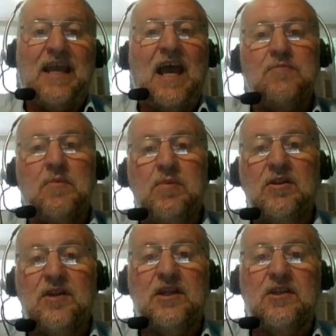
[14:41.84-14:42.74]

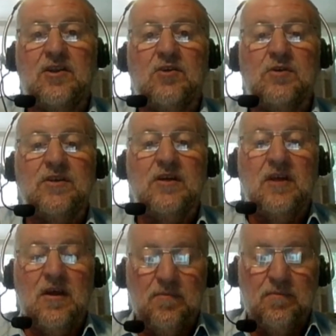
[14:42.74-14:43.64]
capability to do it.
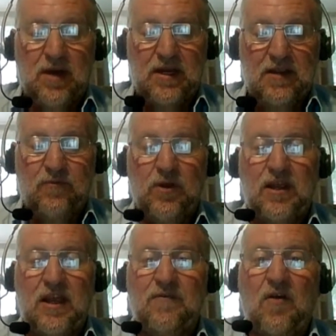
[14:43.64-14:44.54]
But
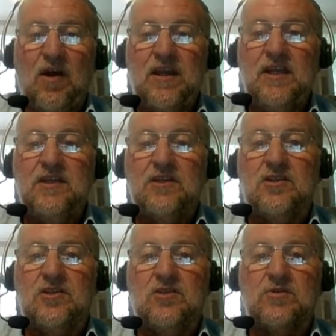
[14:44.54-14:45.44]
if I needed
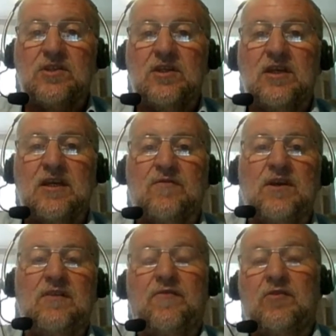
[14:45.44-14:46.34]
to do a
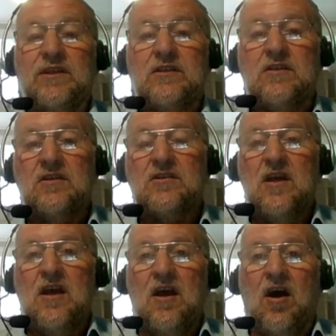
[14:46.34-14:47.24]
CSV, for instance,
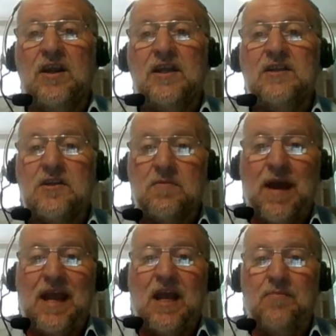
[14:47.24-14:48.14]
I needed to
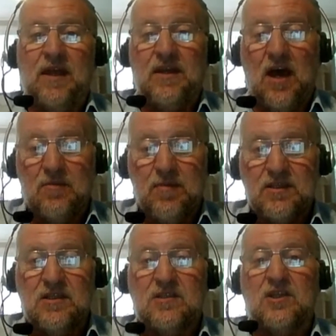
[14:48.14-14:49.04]
back up that
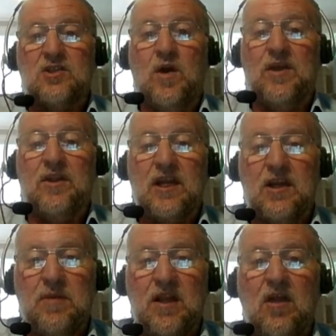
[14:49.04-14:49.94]
database in such a way that it
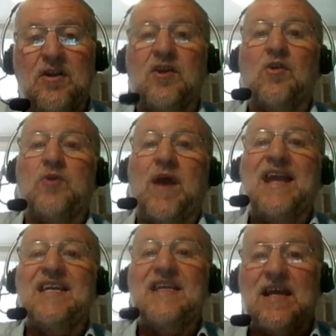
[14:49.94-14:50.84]
could be loaded onto
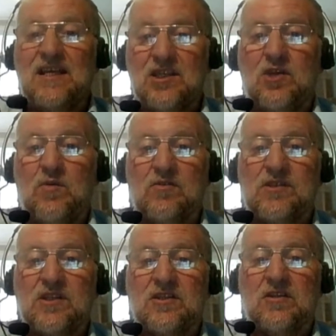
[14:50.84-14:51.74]
any SQL
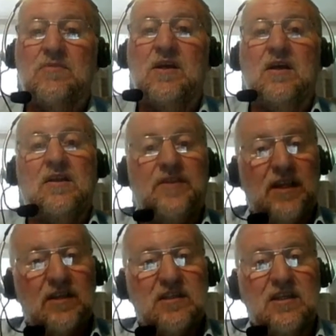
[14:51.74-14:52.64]
system,
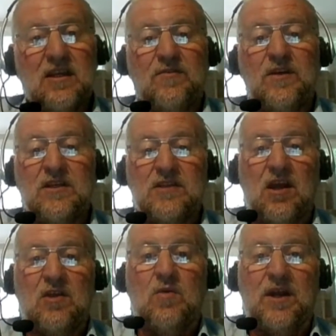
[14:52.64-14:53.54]
then a CSV is the
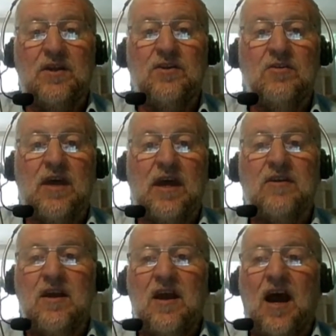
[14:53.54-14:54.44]
only way to do
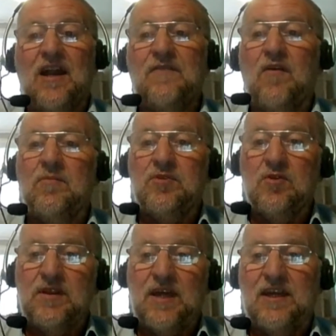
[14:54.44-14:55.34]
that. And if I'm
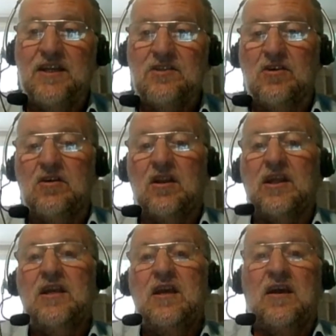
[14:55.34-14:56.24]
doing that
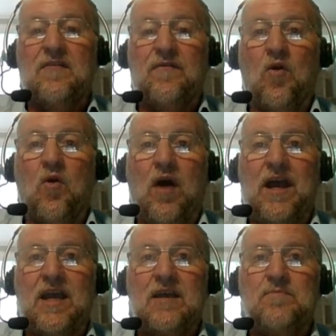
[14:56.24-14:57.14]
internally for
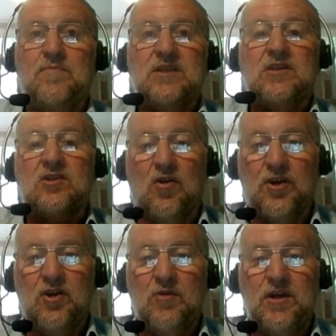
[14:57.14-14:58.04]
a business
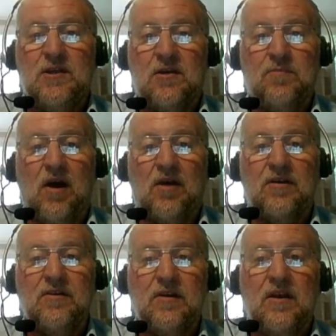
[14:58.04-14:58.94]
continuity
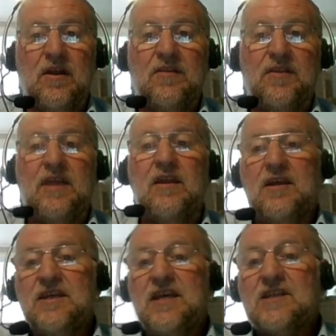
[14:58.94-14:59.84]
component, then
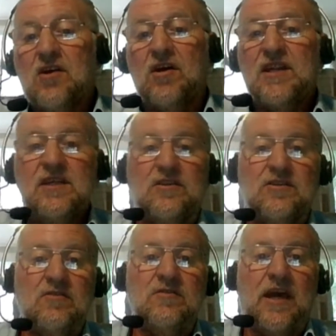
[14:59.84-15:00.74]
yes, I need to
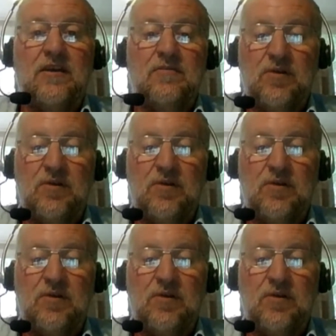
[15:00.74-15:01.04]
do that.